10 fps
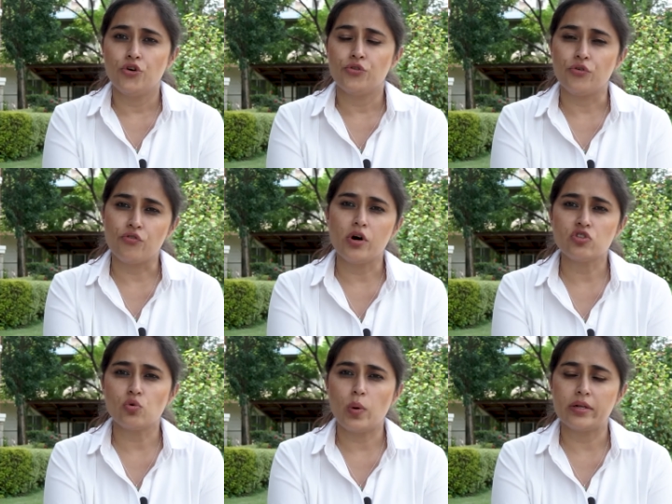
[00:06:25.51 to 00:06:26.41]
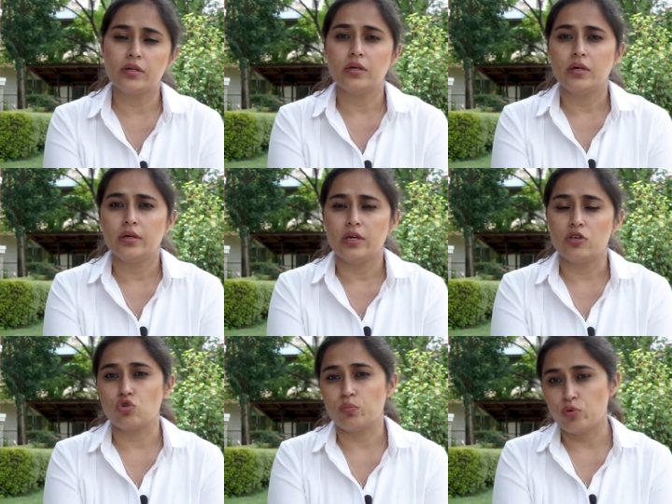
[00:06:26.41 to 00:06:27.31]
The first one
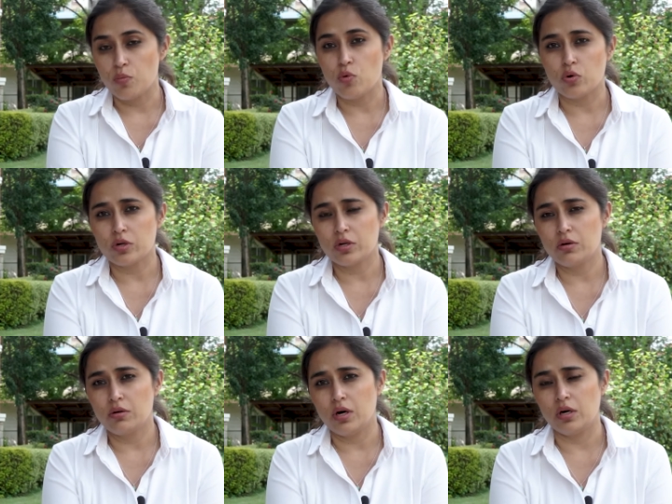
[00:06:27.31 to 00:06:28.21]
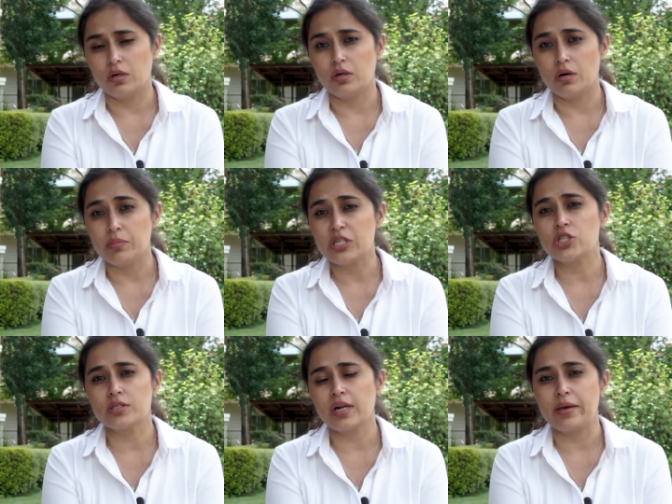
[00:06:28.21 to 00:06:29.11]
is to promote uh,
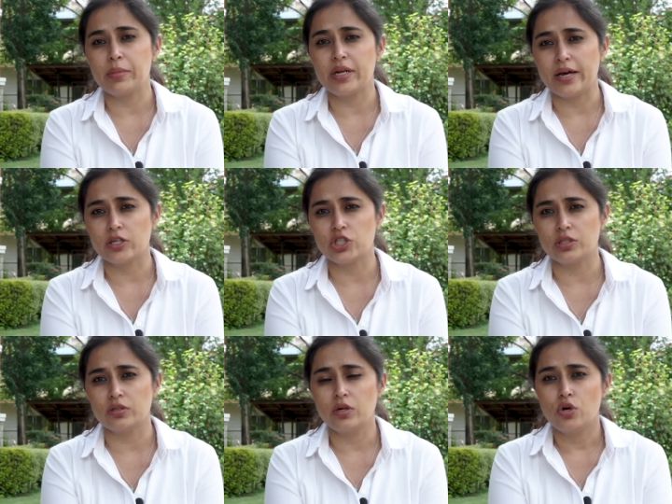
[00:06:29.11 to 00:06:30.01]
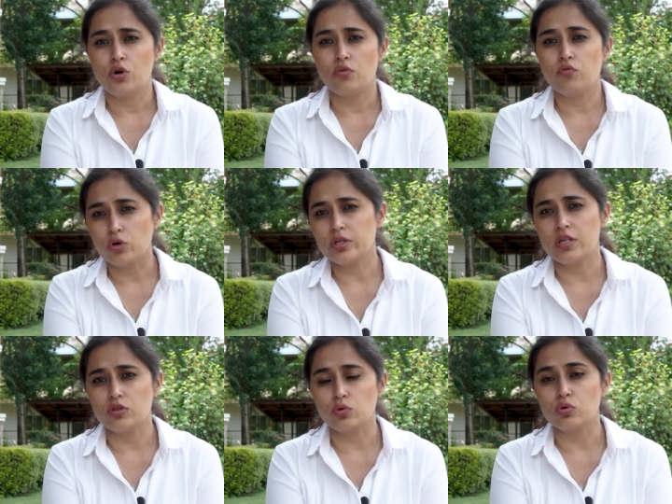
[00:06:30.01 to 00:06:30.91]
ambitious climate action for the
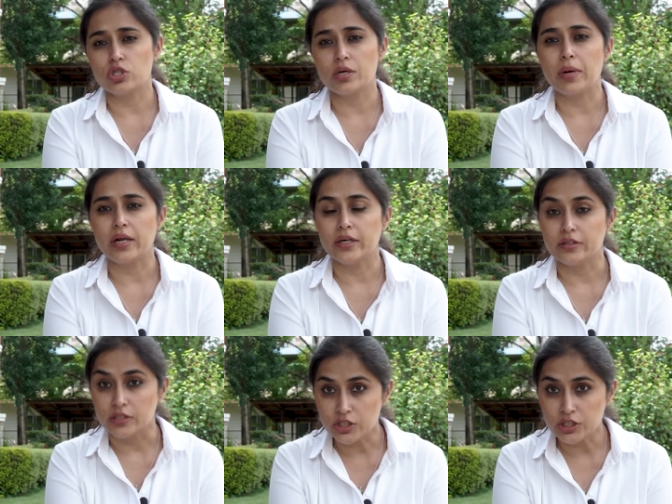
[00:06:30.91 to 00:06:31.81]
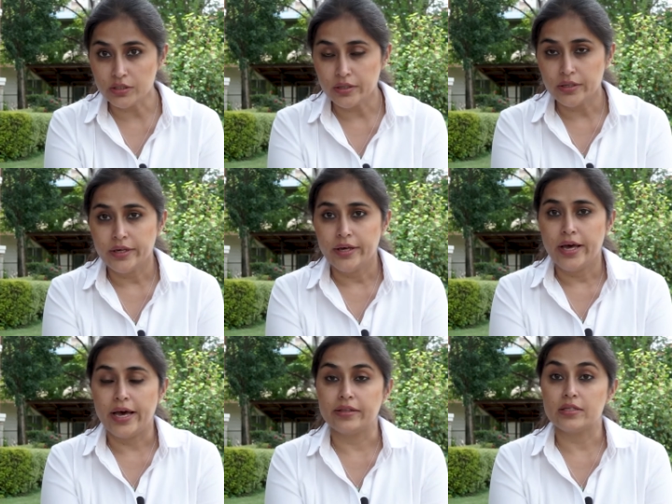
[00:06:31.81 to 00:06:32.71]
Hindu Kush Himalaya region
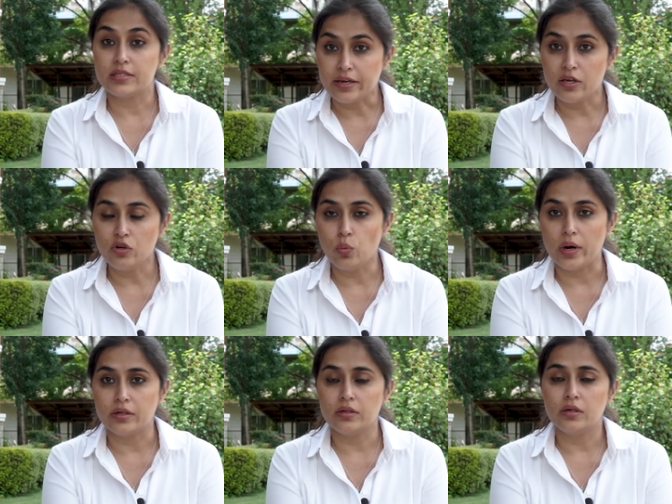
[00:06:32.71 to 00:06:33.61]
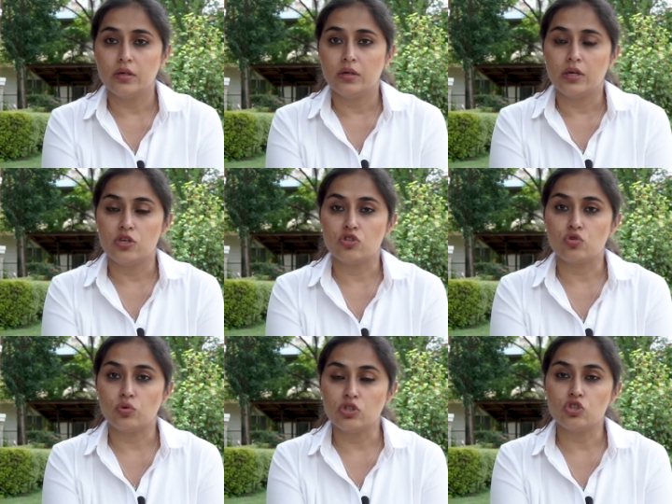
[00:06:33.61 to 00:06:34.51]
and the second one is
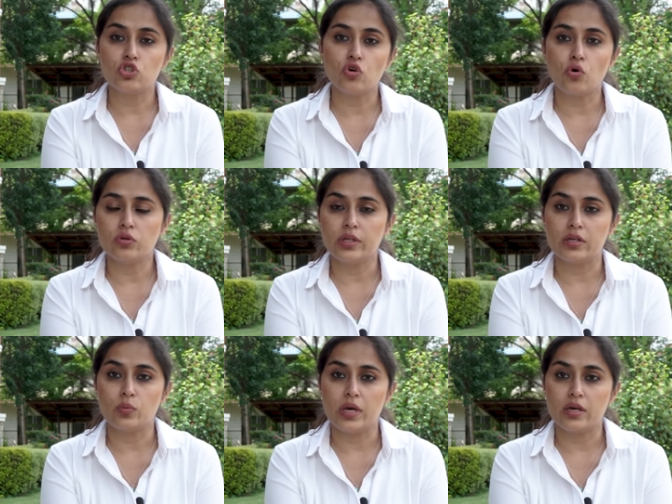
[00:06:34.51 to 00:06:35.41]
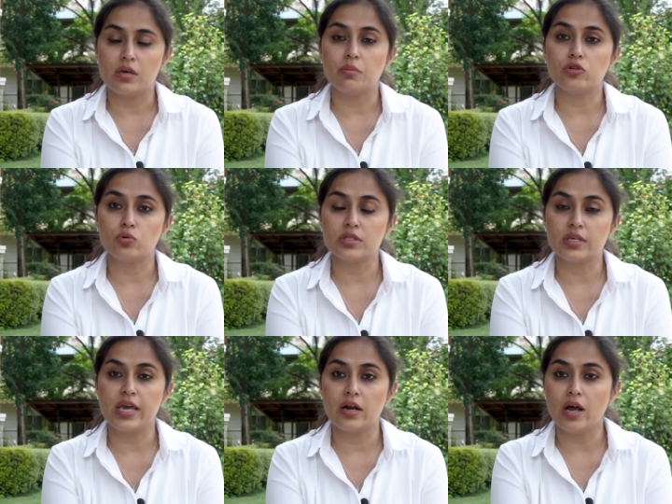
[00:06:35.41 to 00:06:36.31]
to ensure that we are able to
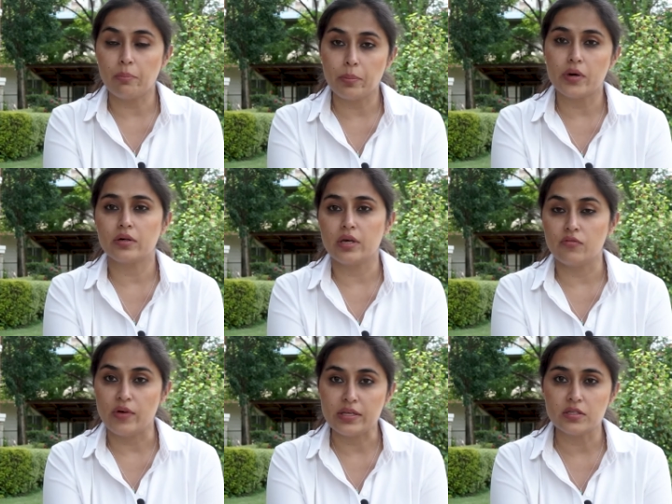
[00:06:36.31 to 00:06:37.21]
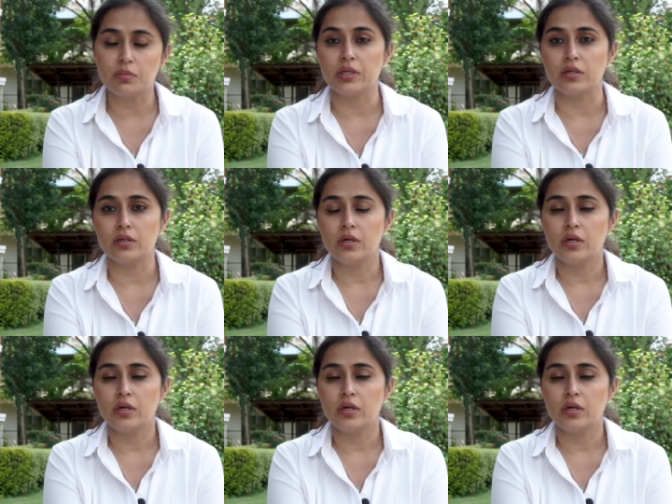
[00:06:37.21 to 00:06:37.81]
scale up investment